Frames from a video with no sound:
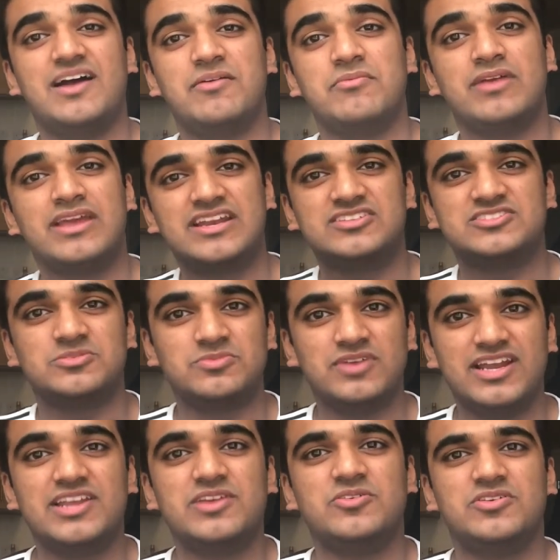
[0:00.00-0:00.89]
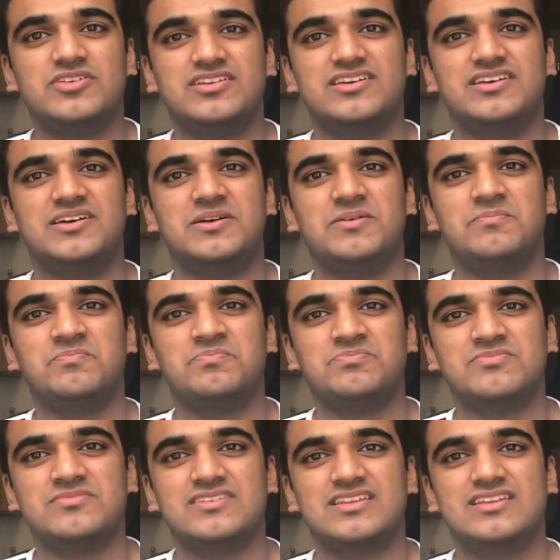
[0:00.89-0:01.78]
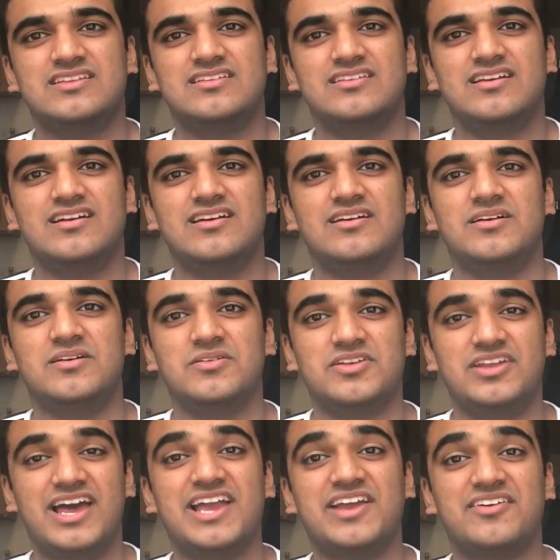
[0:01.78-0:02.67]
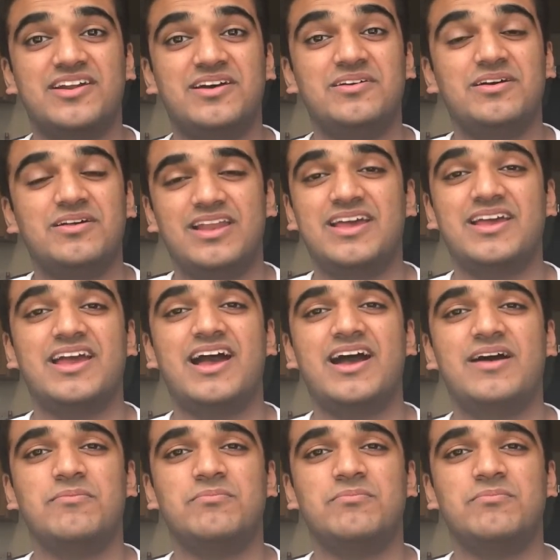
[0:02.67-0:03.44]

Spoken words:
I made some really good diagram, like